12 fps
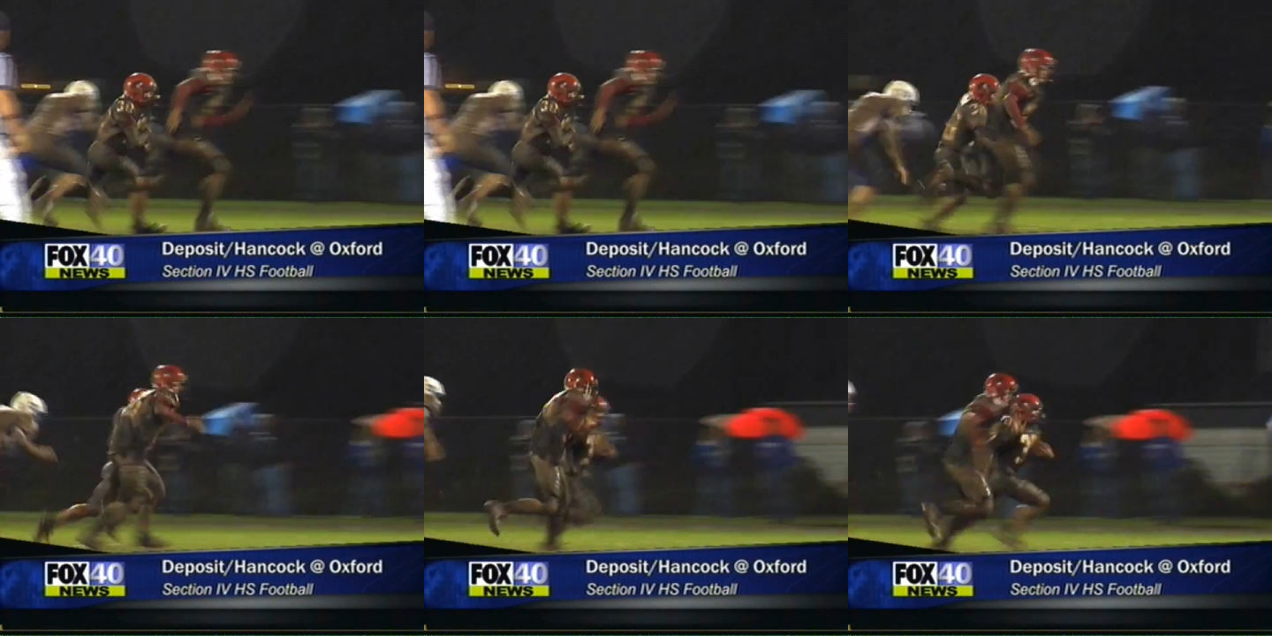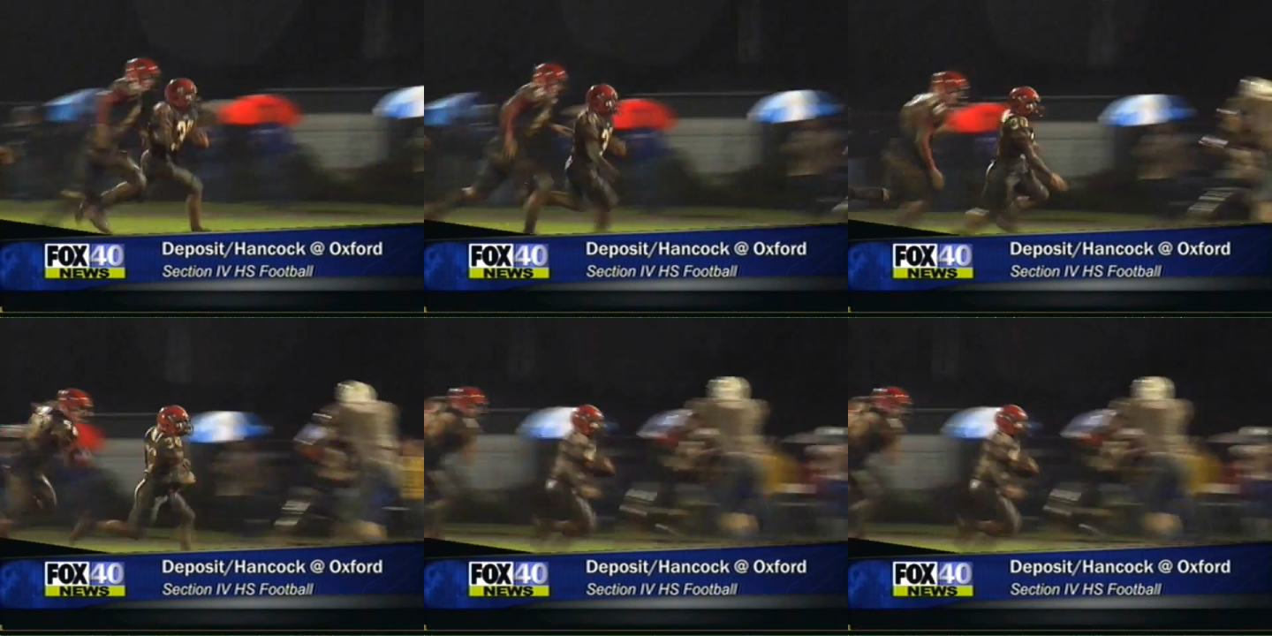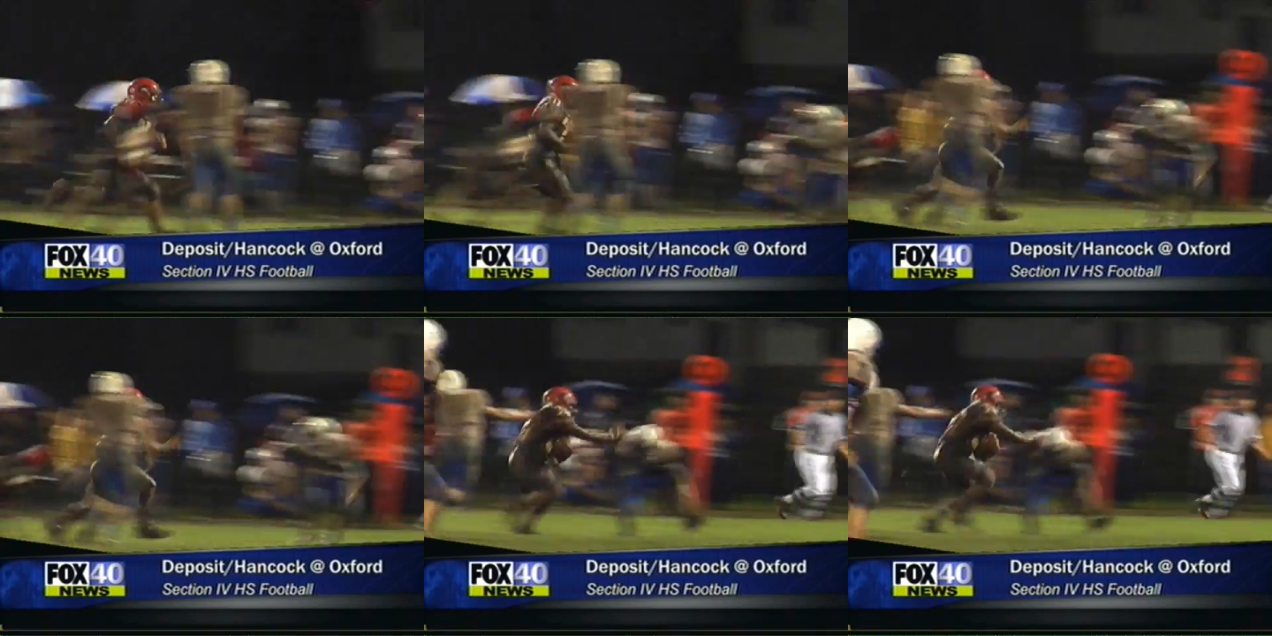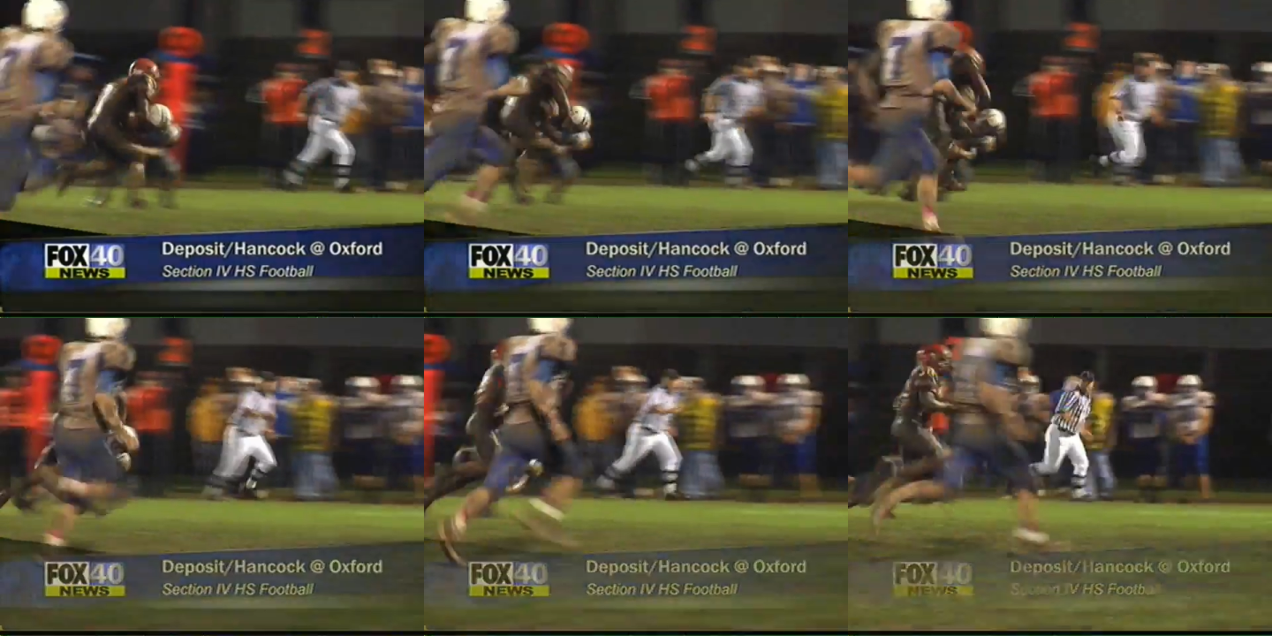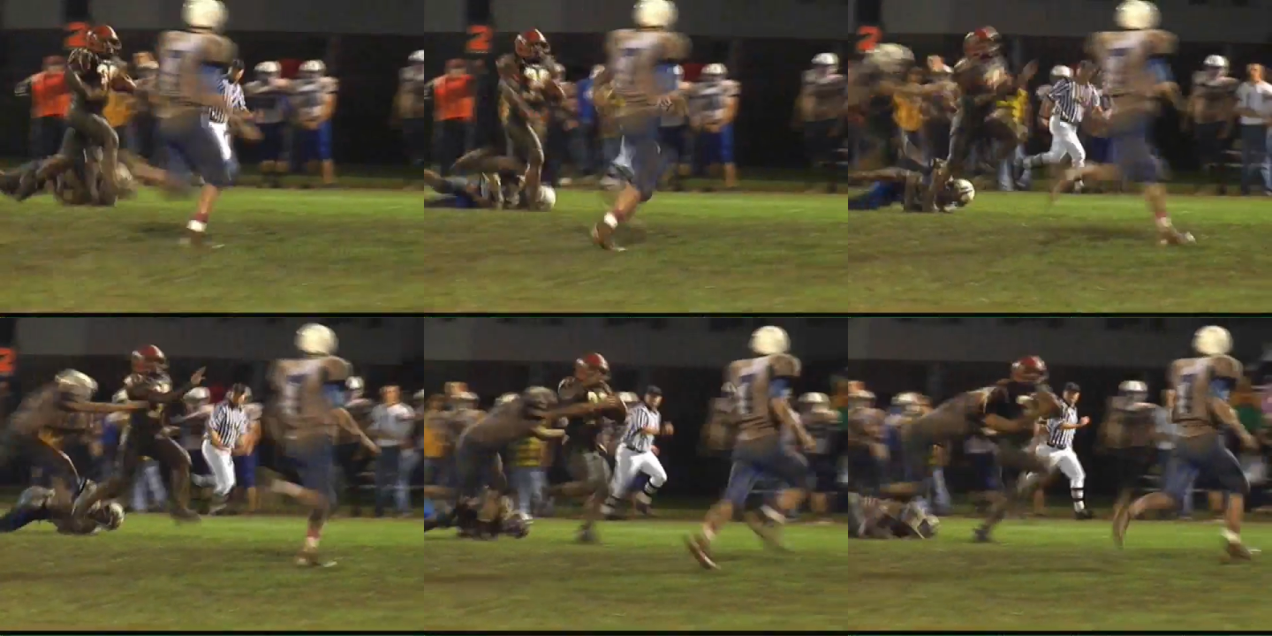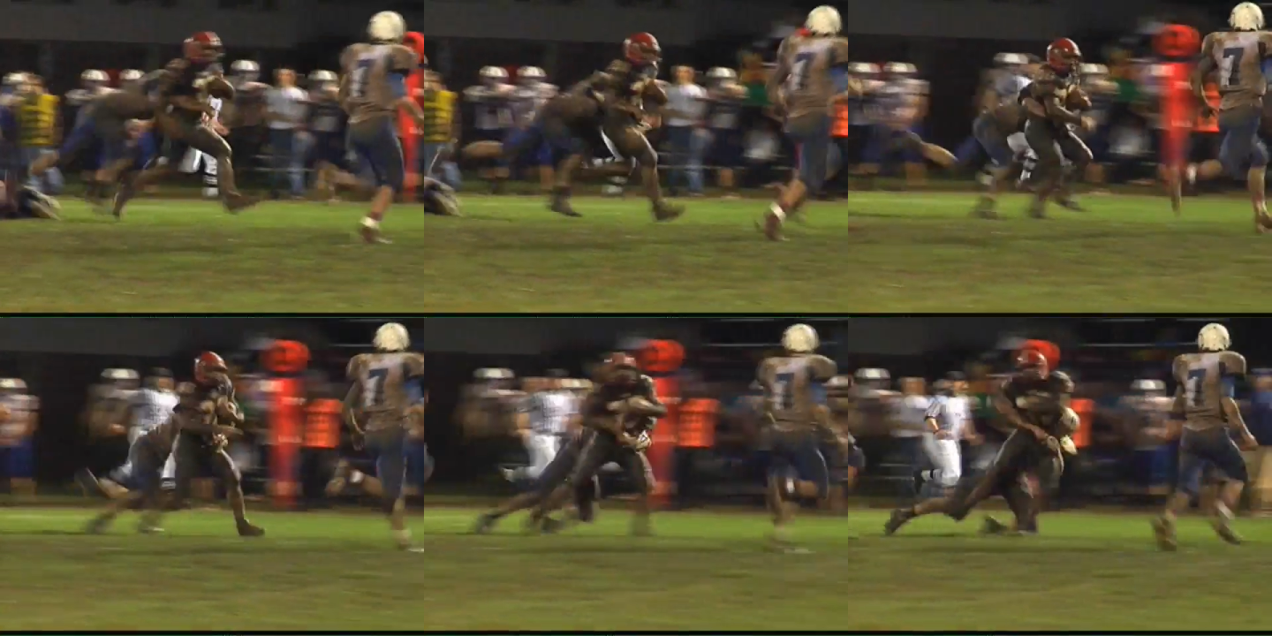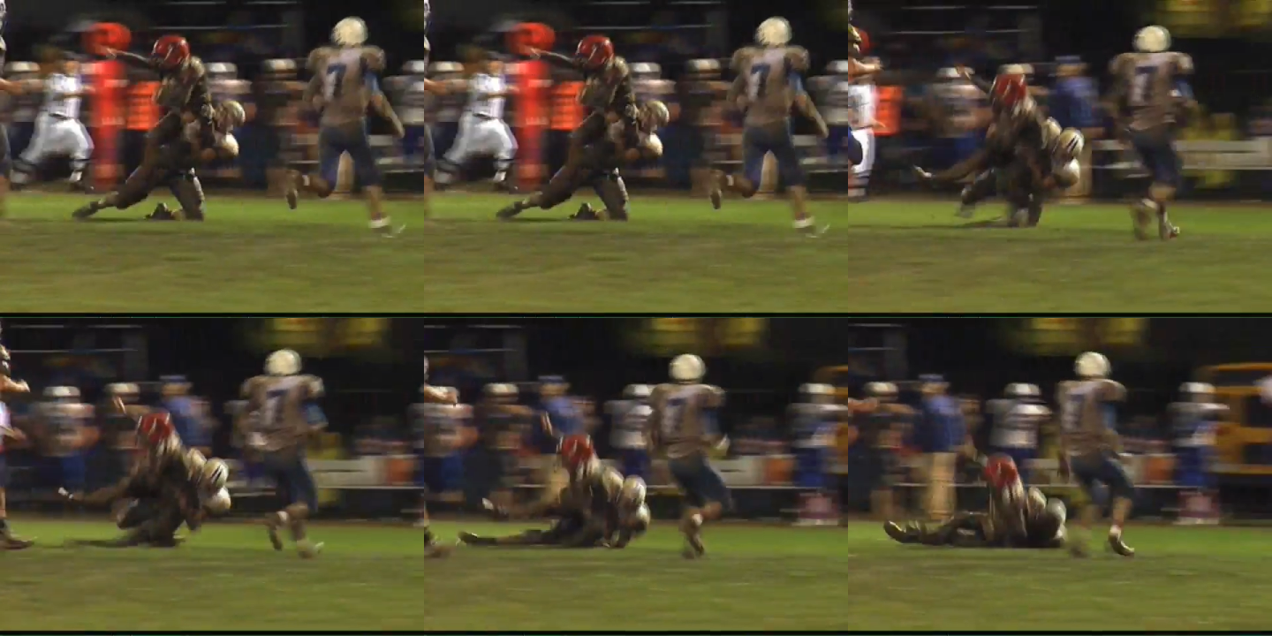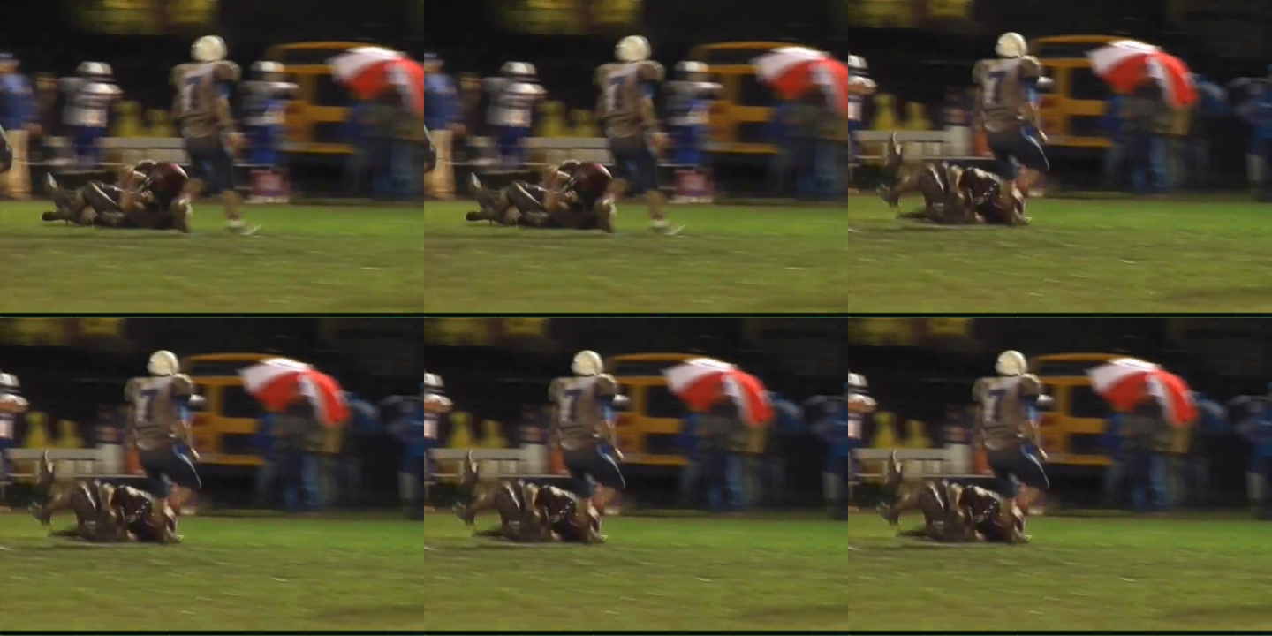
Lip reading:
No face is visible, so there are no lips to read.